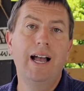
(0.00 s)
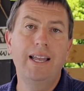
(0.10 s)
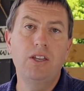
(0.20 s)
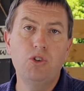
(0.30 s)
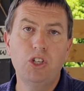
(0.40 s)

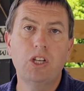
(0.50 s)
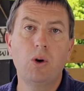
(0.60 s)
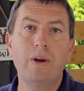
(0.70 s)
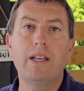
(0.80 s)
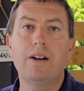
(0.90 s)
I usually
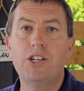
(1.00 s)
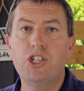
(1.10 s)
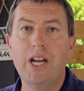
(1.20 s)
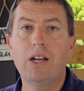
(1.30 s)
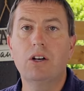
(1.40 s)
go in there and
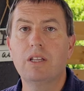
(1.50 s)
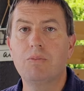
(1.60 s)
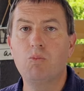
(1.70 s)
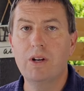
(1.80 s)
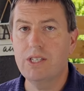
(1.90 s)
check on
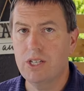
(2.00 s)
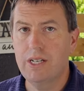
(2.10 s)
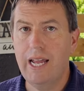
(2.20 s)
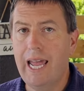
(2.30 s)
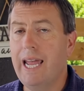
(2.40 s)
them once a
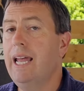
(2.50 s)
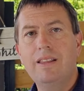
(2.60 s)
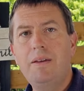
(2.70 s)
day.